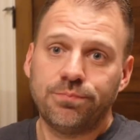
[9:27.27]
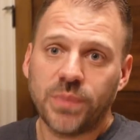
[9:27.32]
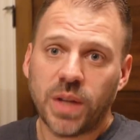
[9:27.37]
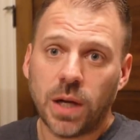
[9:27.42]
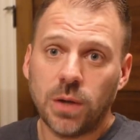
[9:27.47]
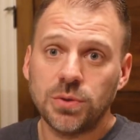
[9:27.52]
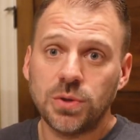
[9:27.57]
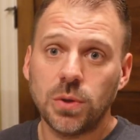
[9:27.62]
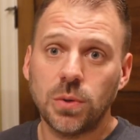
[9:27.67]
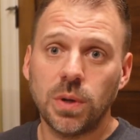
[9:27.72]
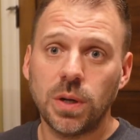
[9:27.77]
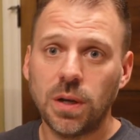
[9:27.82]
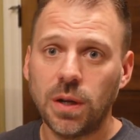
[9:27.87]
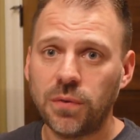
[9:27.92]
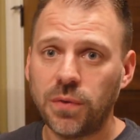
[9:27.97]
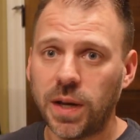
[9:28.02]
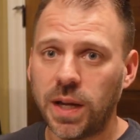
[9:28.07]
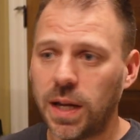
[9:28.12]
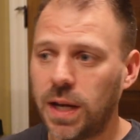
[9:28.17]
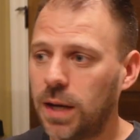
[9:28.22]
I'll do it
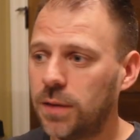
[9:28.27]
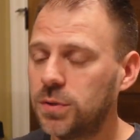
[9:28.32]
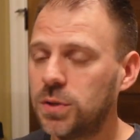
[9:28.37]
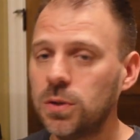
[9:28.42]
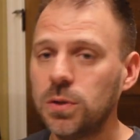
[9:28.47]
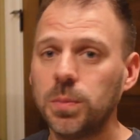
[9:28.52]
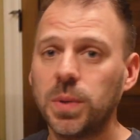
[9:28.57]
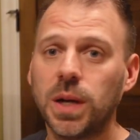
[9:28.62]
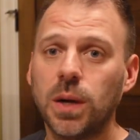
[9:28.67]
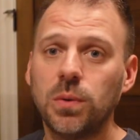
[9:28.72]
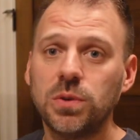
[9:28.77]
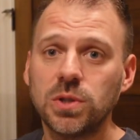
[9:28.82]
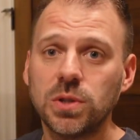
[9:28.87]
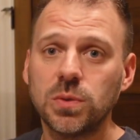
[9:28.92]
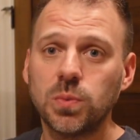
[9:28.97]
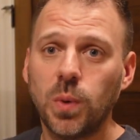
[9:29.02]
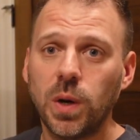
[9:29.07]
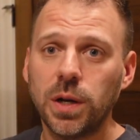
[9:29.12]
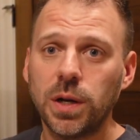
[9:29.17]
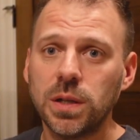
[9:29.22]
if I have to, but I
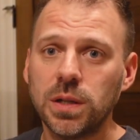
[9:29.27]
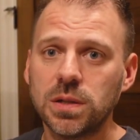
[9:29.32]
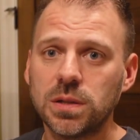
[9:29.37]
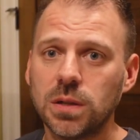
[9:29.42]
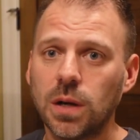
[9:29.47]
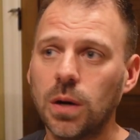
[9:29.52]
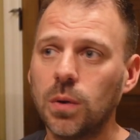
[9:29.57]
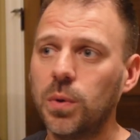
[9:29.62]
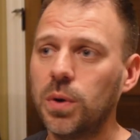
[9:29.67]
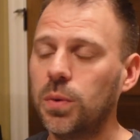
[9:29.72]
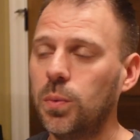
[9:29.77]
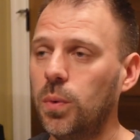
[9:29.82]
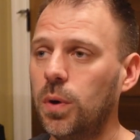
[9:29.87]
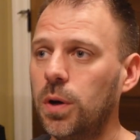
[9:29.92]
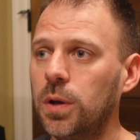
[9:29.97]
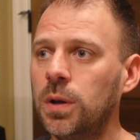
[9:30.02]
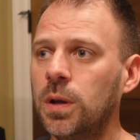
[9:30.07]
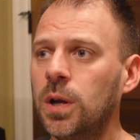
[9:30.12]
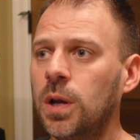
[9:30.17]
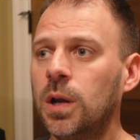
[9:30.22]
just wanted to start with
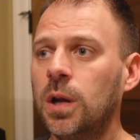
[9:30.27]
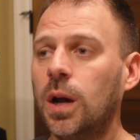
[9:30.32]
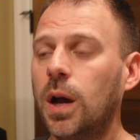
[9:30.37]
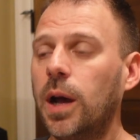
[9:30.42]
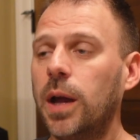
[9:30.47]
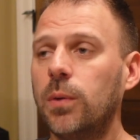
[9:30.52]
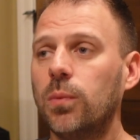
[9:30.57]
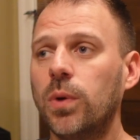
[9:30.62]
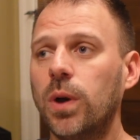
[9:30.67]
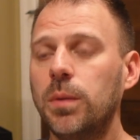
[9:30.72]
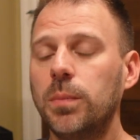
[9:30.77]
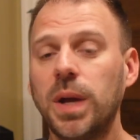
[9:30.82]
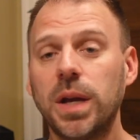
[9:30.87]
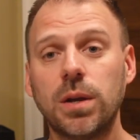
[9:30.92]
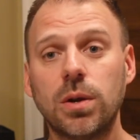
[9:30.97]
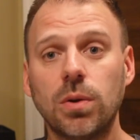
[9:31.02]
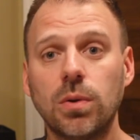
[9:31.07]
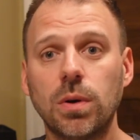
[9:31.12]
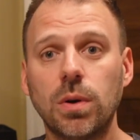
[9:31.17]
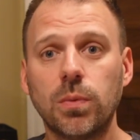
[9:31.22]
one. I run my
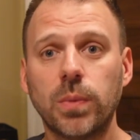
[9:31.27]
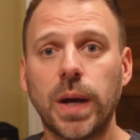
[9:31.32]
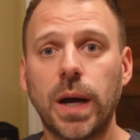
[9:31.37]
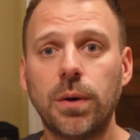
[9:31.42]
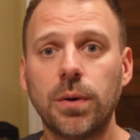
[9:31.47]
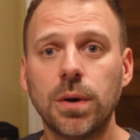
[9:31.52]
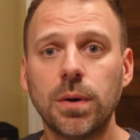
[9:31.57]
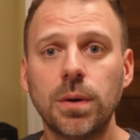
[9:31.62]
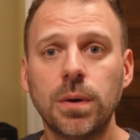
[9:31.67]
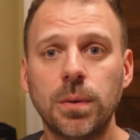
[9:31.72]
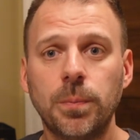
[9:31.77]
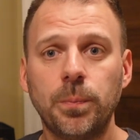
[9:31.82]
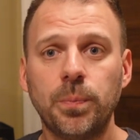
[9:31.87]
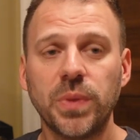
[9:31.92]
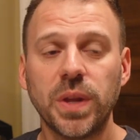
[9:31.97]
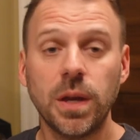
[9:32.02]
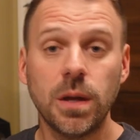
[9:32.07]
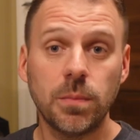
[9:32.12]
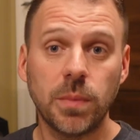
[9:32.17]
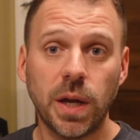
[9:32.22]
current router
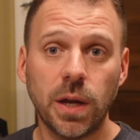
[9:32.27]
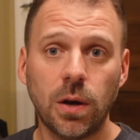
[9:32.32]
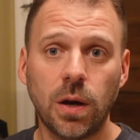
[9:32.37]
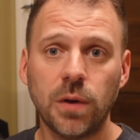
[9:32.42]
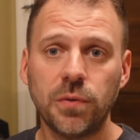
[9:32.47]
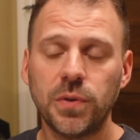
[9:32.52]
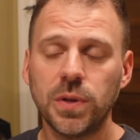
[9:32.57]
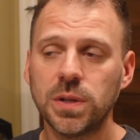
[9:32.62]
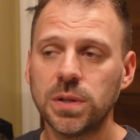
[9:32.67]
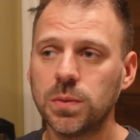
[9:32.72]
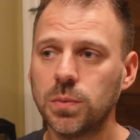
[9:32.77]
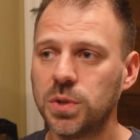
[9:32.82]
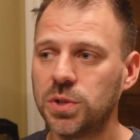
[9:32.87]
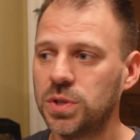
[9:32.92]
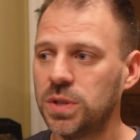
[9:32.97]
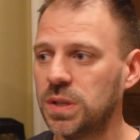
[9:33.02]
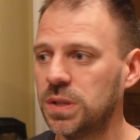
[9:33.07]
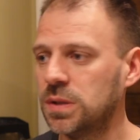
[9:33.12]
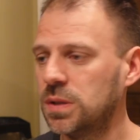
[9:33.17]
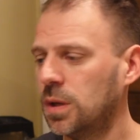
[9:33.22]
in my office,
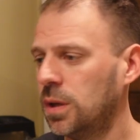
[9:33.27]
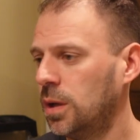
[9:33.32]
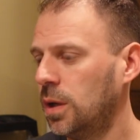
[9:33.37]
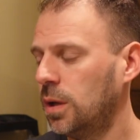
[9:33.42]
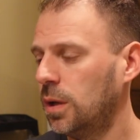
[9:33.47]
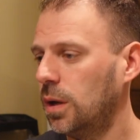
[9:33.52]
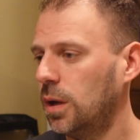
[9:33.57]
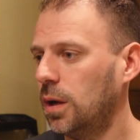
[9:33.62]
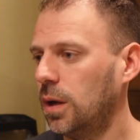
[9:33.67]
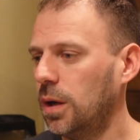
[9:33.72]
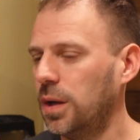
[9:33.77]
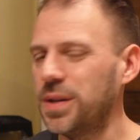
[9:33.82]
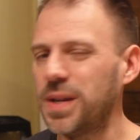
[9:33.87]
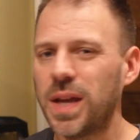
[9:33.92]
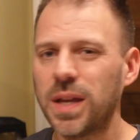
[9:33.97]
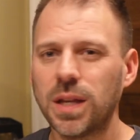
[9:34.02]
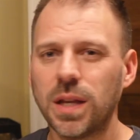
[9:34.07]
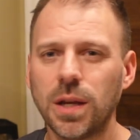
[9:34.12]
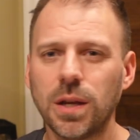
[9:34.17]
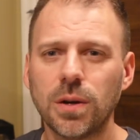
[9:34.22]
which is a
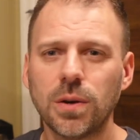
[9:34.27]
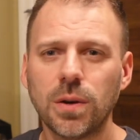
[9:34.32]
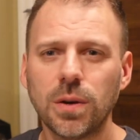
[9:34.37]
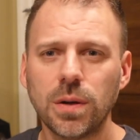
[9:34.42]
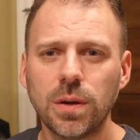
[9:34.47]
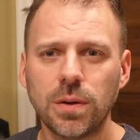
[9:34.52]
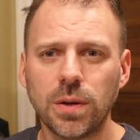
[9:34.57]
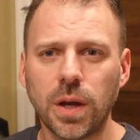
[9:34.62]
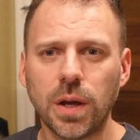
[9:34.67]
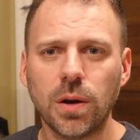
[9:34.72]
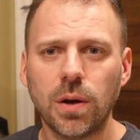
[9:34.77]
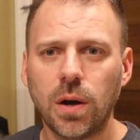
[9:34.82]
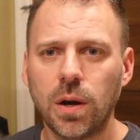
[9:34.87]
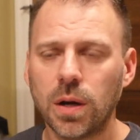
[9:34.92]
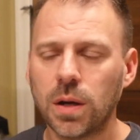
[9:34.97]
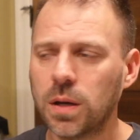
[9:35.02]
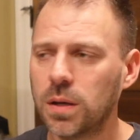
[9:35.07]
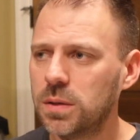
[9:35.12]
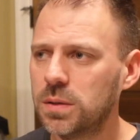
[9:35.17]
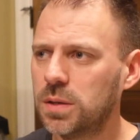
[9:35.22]
Netgear
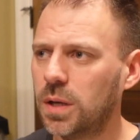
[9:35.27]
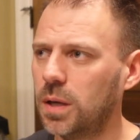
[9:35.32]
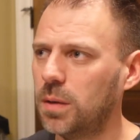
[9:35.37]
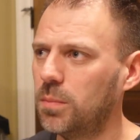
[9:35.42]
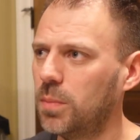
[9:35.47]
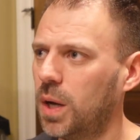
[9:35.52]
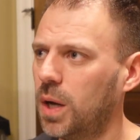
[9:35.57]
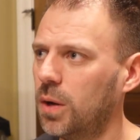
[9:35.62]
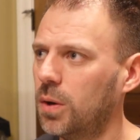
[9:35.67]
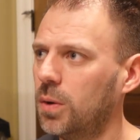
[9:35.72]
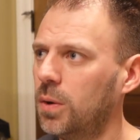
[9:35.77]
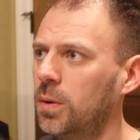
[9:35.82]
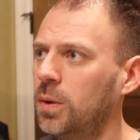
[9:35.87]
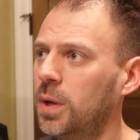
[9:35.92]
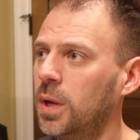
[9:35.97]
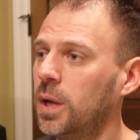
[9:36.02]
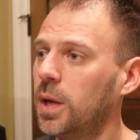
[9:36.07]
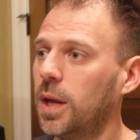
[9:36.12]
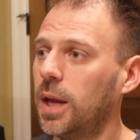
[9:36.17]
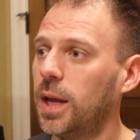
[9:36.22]
Nighthawk type model,
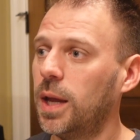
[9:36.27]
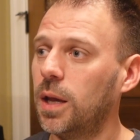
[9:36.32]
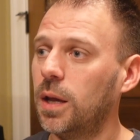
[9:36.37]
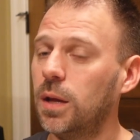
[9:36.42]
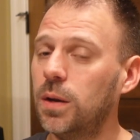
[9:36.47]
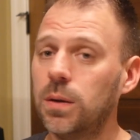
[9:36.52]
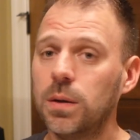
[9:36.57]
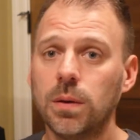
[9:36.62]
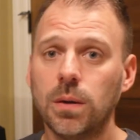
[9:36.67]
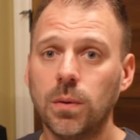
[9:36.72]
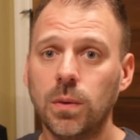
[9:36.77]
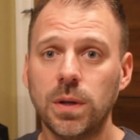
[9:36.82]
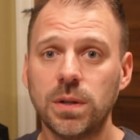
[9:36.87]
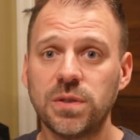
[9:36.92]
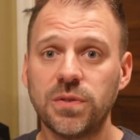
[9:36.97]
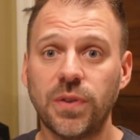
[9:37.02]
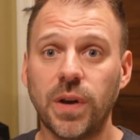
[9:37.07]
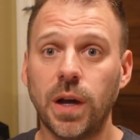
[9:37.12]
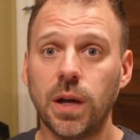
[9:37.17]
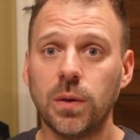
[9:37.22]
and
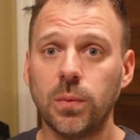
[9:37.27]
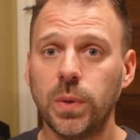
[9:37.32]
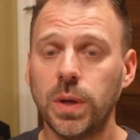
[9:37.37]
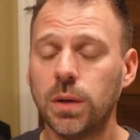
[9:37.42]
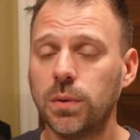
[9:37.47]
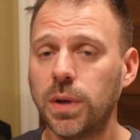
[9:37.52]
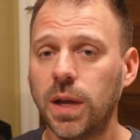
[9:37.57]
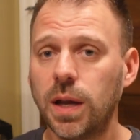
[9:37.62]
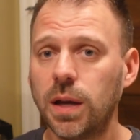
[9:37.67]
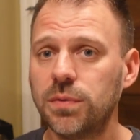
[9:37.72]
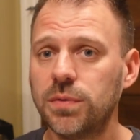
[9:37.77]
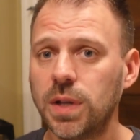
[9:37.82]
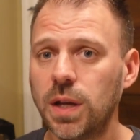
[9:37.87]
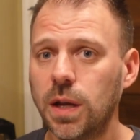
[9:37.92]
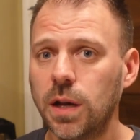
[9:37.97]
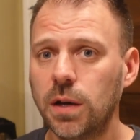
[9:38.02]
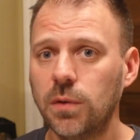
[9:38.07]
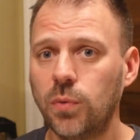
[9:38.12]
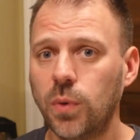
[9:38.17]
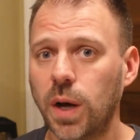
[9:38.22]
it's fine. We don't have to
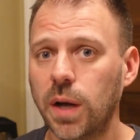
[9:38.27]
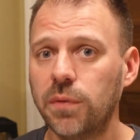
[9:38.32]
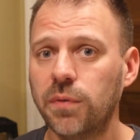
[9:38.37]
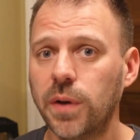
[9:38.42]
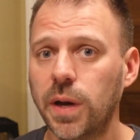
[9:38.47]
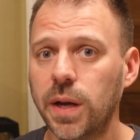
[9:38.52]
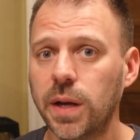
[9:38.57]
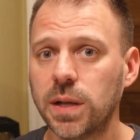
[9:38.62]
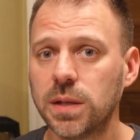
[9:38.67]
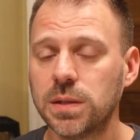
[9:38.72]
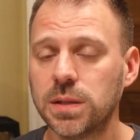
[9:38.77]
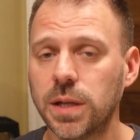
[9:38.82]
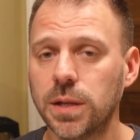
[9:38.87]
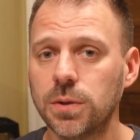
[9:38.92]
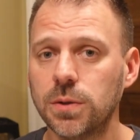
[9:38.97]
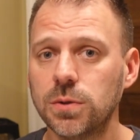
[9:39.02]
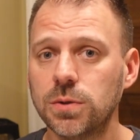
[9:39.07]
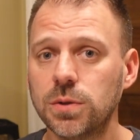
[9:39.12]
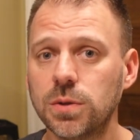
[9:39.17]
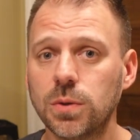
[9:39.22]
have Wi-Fi
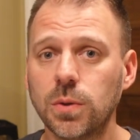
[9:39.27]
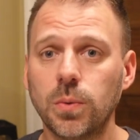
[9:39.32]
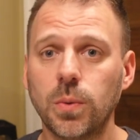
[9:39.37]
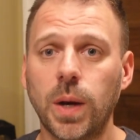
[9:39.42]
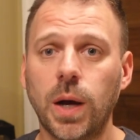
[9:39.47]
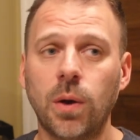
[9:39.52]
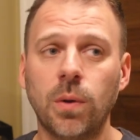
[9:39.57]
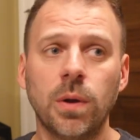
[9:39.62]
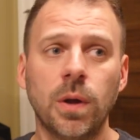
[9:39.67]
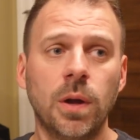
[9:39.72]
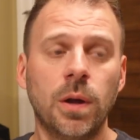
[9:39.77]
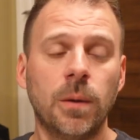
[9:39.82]
extenders throughout